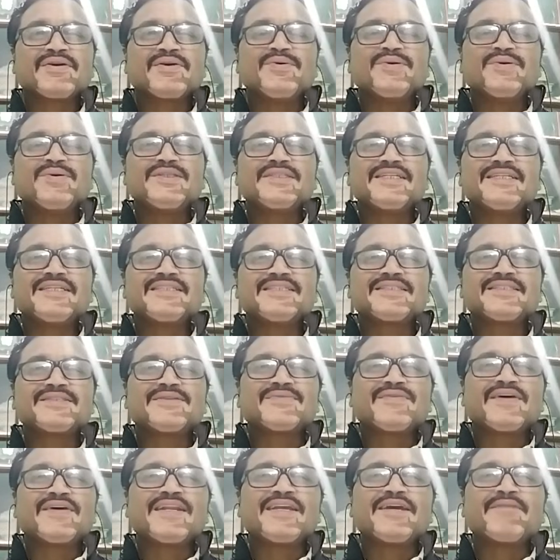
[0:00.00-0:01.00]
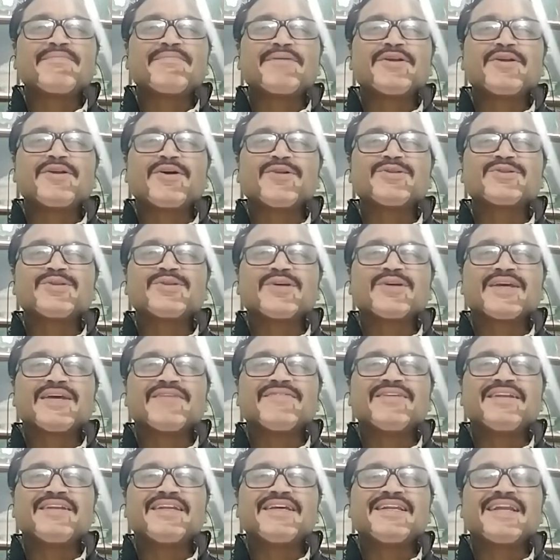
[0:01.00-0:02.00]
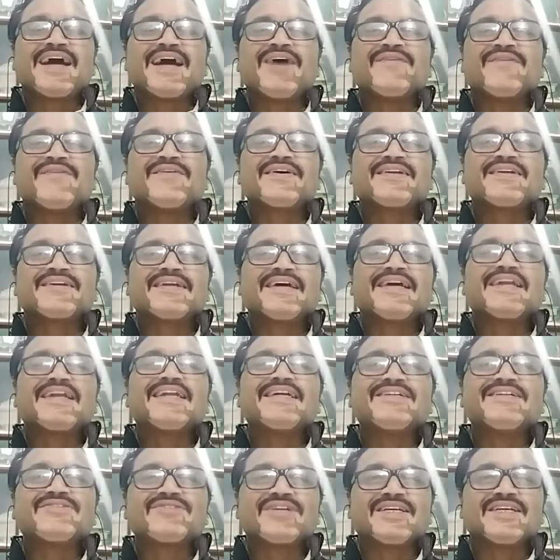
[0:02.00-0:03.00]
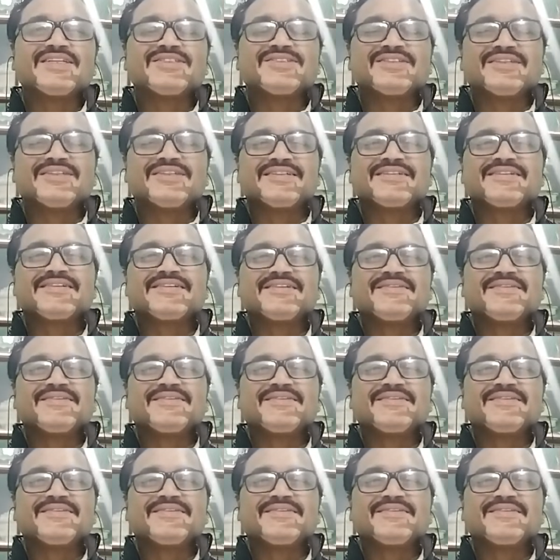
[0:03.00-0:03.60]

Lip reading: which is very often also given in our literature.